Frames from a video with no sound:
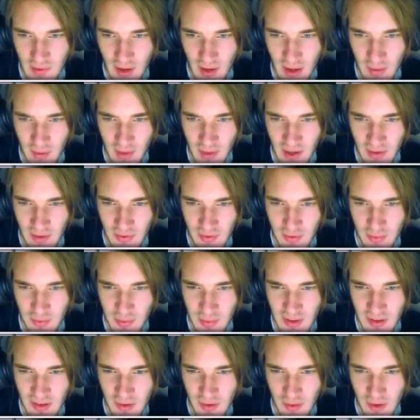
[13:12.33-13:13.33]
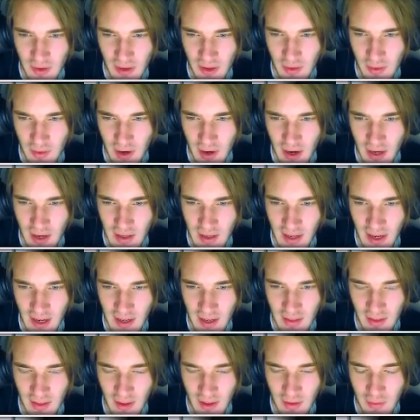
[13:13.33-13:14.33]
I wonder if Mister Onigawara died
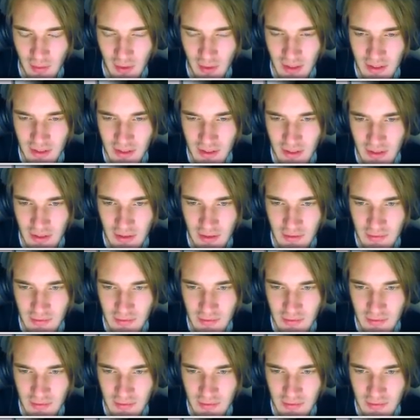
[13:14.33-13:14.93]
in the other world too.